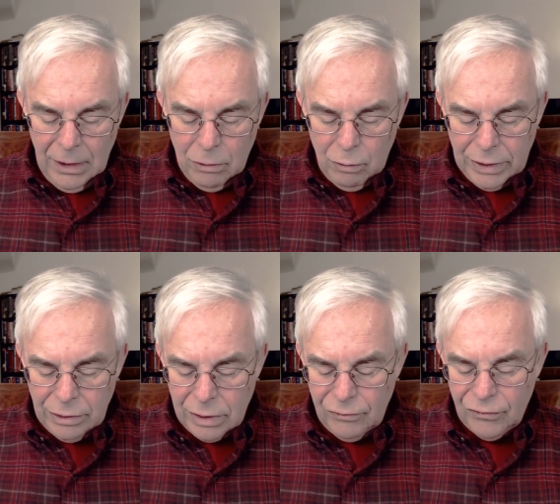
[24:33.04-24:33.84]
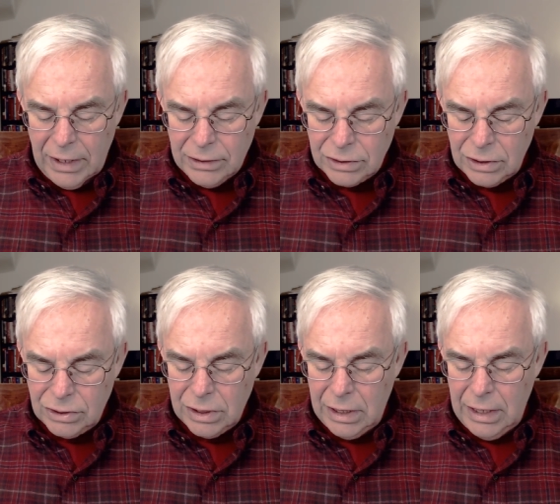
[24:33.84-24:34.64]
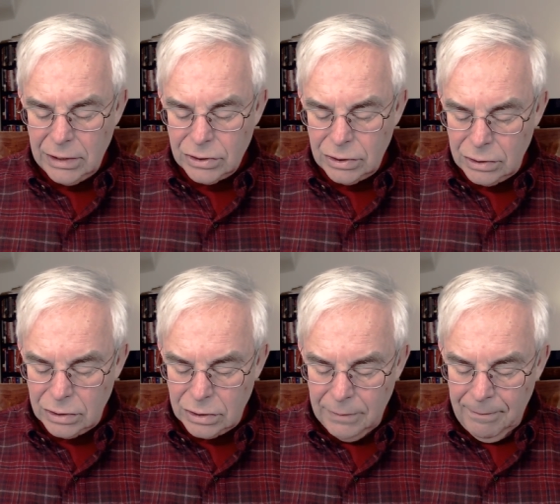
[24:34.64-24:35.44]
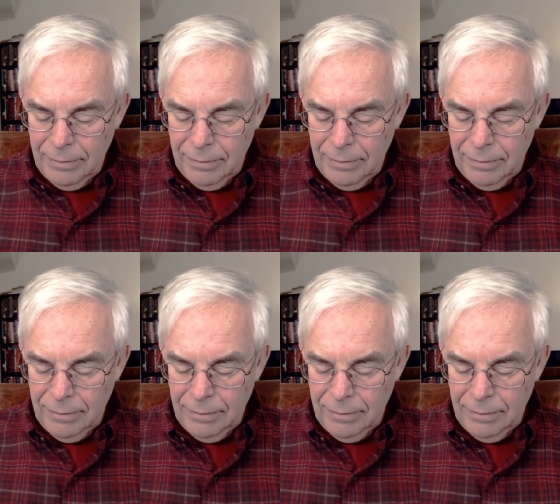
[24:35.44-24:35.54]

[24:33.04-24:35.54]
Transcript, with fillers: When you can find such connections,